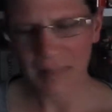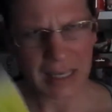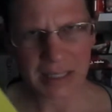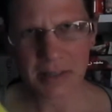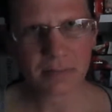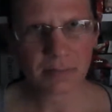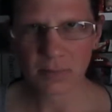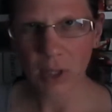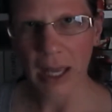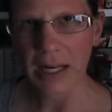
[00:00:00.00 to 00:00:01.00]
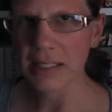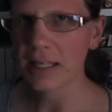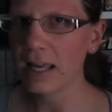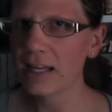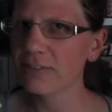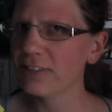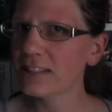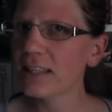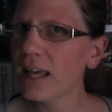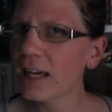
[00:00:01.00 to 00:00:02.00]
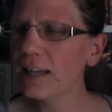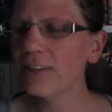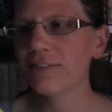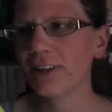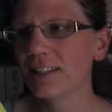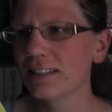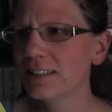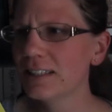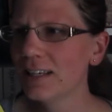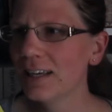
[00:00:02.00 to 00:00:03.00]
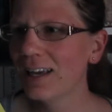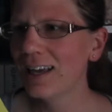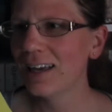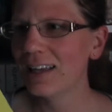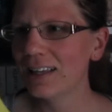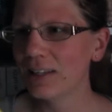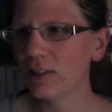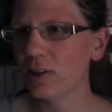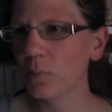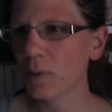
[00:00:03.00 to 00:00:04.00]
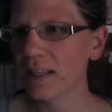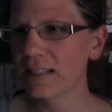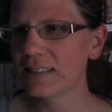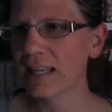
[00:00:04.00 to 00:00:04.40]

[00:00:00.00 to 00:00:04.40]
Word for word: is at the end of his life and he was